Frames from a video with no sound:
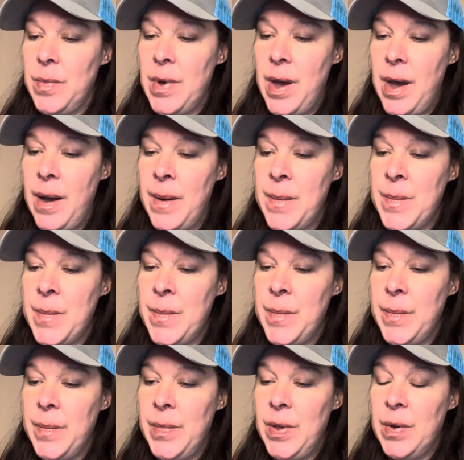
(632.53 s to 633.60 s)
Um,
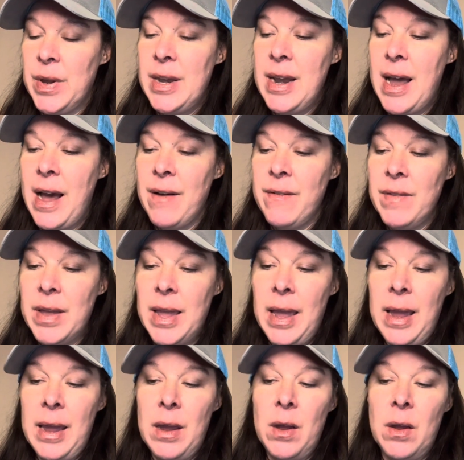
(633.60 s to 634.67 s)
you can
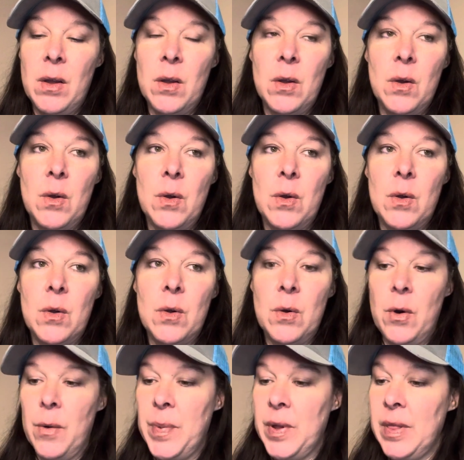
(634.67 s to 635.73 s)
navigate
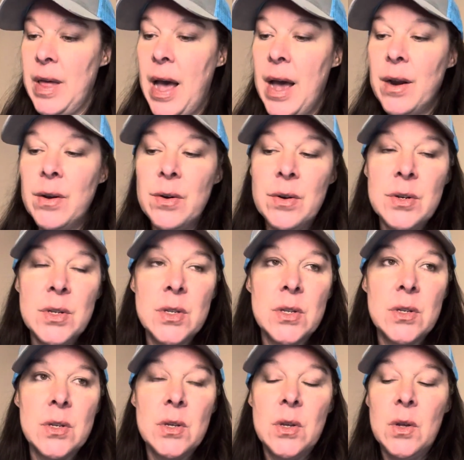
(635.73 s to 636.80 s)
corporate ladders
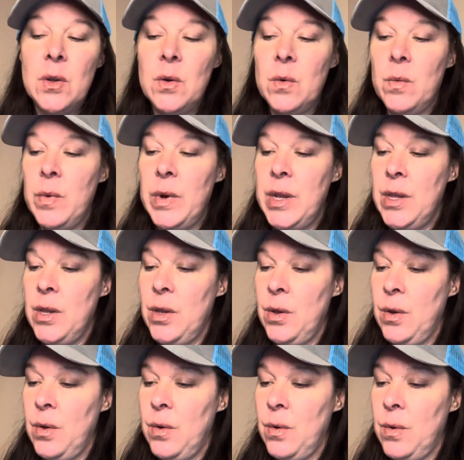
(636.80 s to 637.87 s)
when
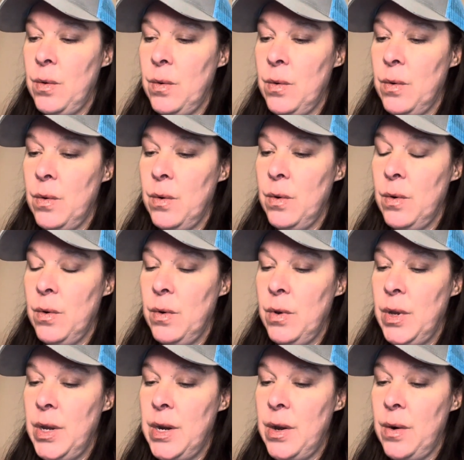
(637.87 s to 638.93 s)
you,
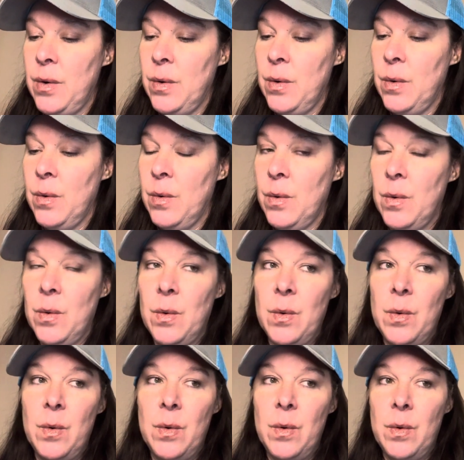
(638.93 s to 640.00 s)
you know,
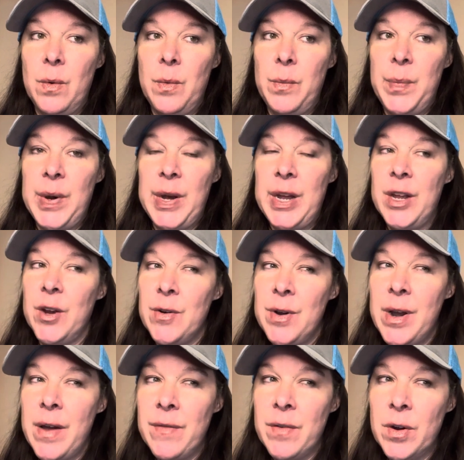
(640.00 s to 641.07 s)
but you're
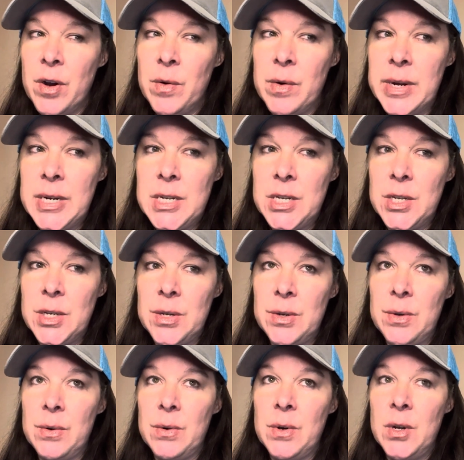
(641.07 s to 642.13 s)
never going
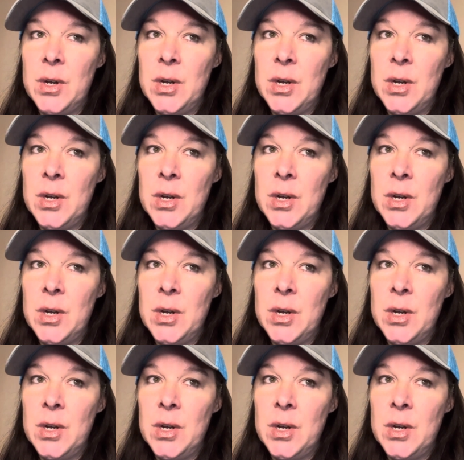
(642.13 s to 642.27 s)
to